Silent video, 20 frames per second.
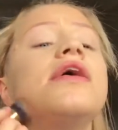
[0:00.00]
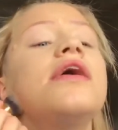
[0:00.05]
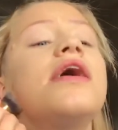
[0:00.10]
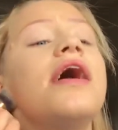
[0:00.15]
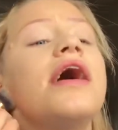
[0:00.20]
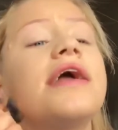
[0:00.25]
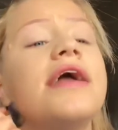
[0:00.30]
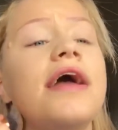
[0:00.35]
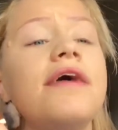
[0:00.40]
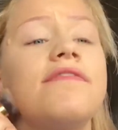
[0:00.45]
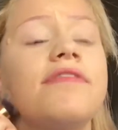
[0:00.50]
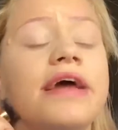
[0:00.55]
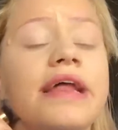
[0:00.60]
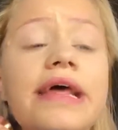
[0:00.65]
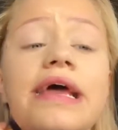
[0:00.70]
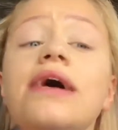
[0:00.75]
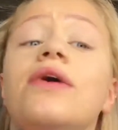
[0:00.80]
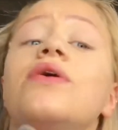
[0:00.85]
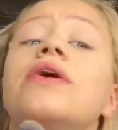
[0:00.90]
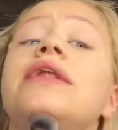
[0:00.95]
I get a
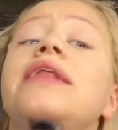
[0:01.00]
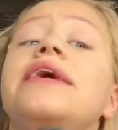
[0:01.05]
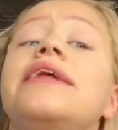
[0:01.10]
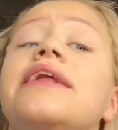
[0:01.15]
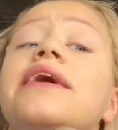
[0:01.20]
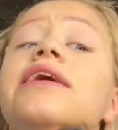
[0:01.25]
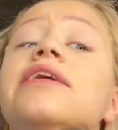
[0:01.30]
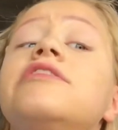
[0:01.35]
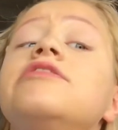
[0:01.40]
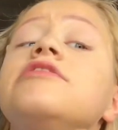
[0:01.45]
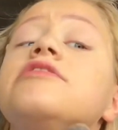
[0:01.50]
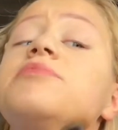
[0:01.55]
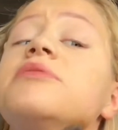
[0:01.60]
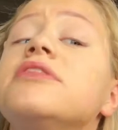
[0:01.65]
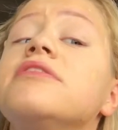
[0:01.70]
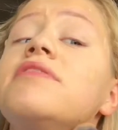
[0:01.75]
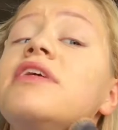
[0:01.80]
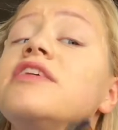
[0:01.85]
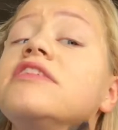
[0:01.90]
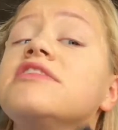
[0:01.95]
really oily nose, but
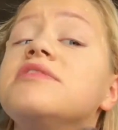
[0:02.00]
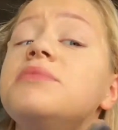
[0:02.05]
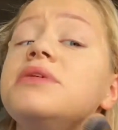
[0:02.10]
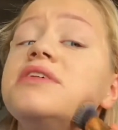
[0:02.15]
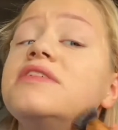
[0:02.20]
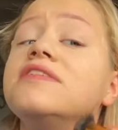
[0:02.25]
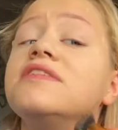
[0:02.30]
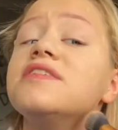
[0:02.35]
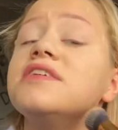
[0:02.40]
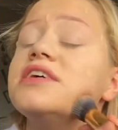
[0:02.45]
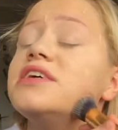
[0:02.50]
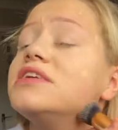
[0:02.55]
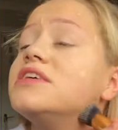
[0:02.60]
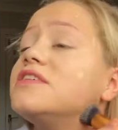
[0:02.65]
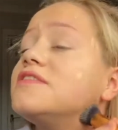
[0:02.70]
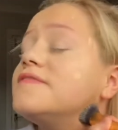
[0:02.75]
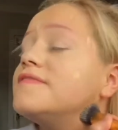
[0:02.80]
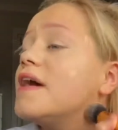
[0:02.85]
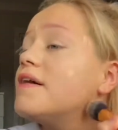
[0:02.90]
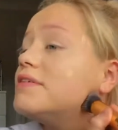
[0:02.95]
the rest of my skin
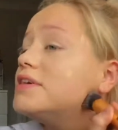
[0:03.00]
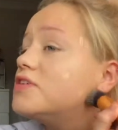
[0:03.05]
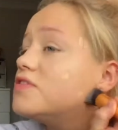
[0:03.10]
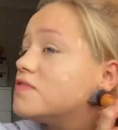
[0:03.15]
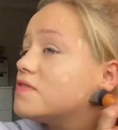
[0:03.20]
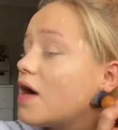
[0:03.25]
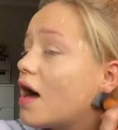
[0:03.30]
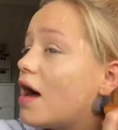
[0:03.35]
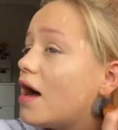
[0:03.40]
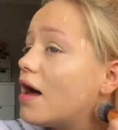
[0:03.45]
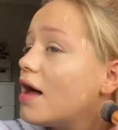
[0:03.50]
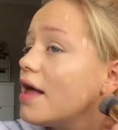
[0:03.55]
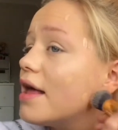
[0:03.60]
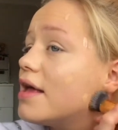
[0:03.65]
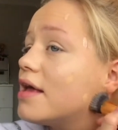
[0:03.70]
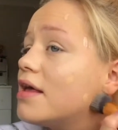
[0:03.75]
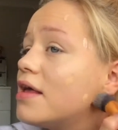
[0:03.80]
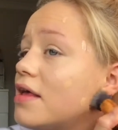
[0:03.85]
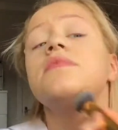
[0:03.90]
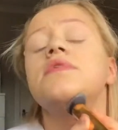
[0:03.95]
is very
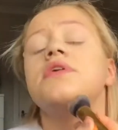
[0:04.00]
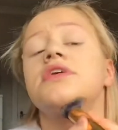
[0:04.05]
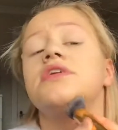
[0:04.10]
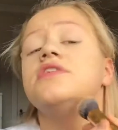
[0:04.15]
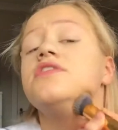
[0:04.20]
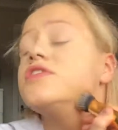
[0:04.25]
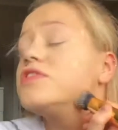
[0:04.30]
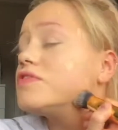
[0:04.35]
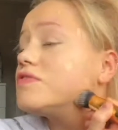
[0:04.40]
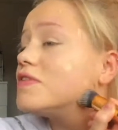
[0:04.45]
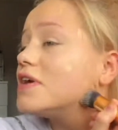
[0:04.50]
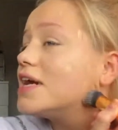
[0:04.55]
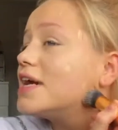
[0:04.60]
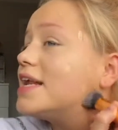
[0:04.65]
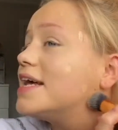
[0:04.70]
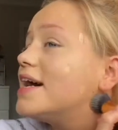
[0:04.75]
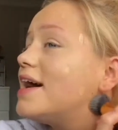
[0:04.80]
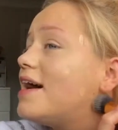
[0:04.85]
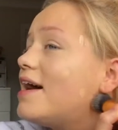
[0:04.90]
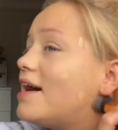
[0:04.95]
dry, and it's just
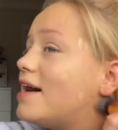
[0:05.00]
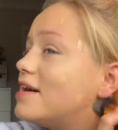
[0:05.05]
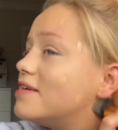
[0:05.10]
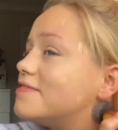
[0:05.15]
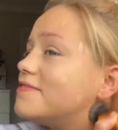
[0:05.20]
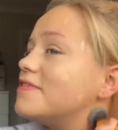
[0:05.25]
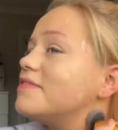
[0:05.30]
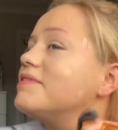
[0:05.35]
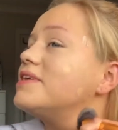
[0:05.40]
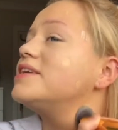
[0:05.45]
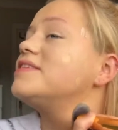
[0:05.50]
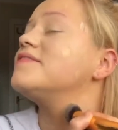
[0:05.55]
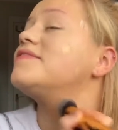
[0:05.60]
really hard for me